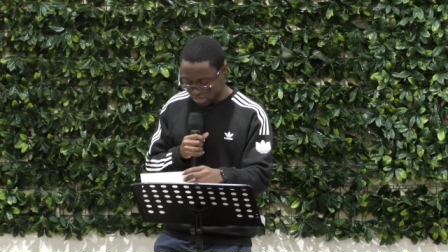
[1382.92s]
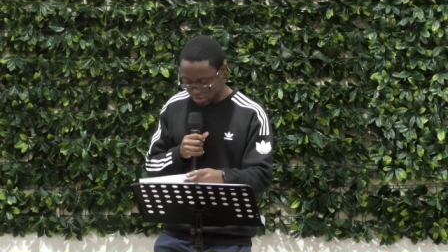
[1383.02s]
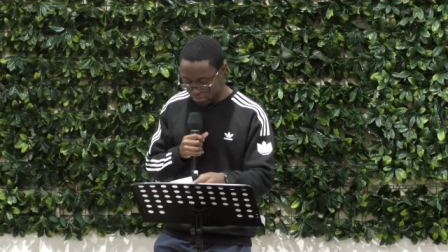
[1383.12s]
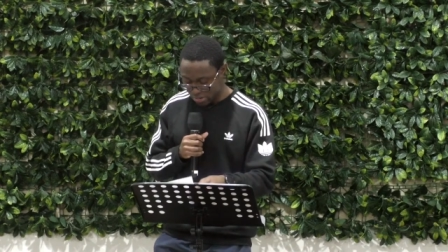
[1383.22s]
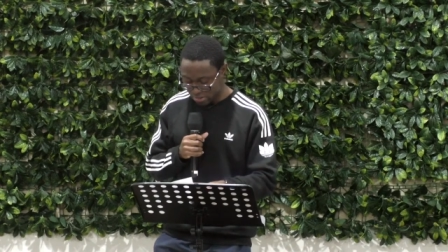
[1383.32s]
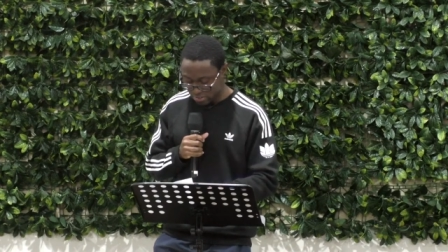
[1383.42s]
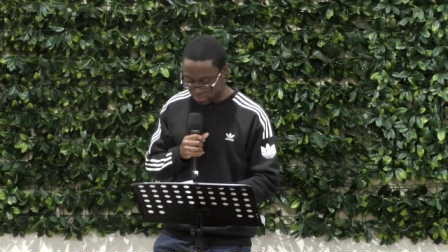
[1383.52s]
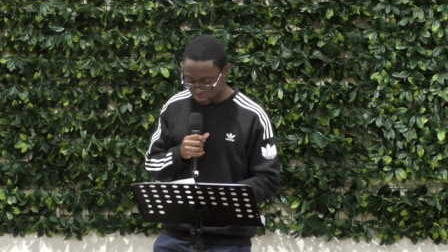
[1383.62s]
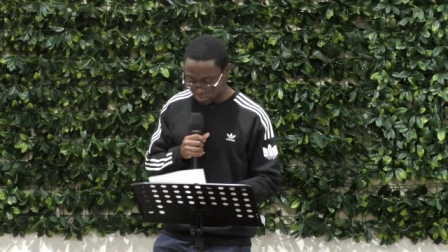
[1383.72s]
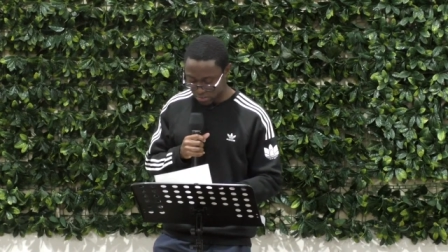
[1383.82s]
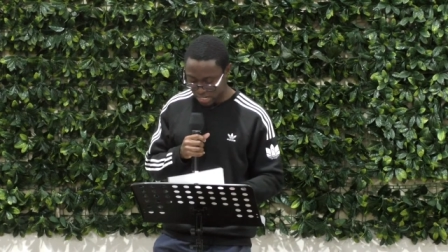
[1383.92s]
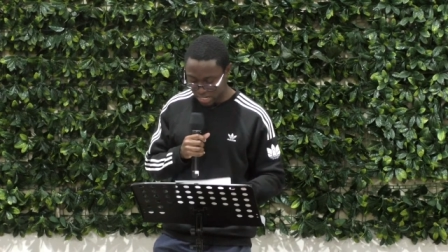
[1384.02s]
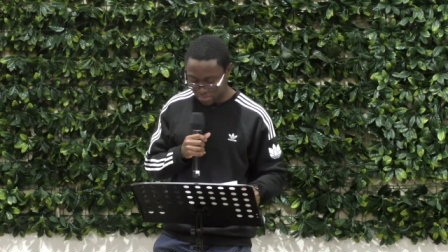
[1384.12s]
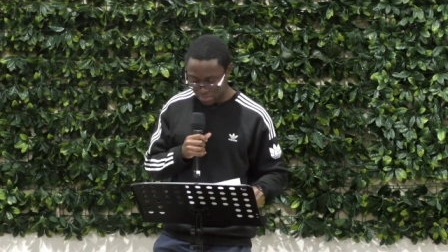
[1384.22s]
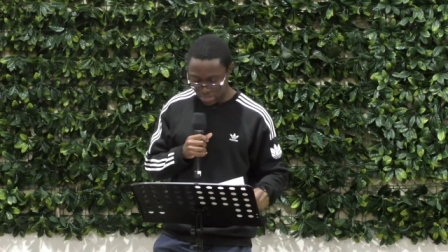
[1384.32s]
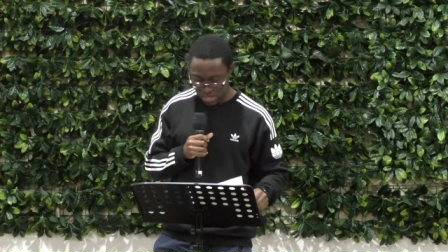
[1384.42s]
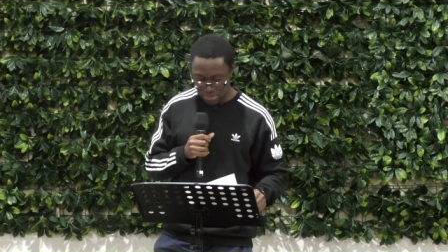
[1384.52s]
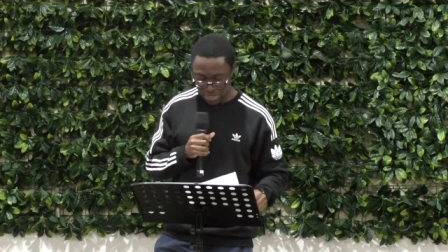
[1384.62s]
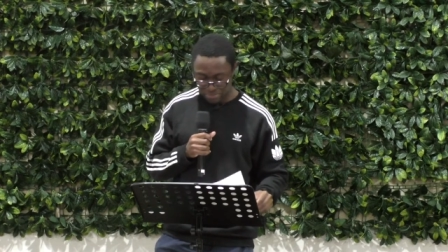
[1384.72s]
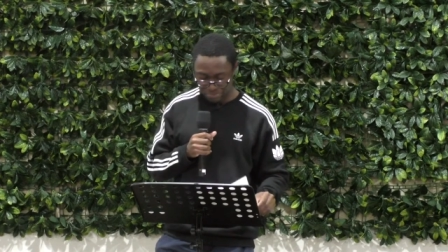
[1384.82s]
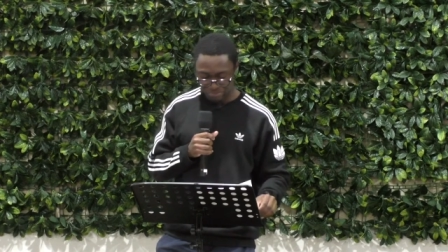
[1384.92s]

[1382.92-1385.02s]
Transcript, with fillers: And we pray all this in your name. Amen.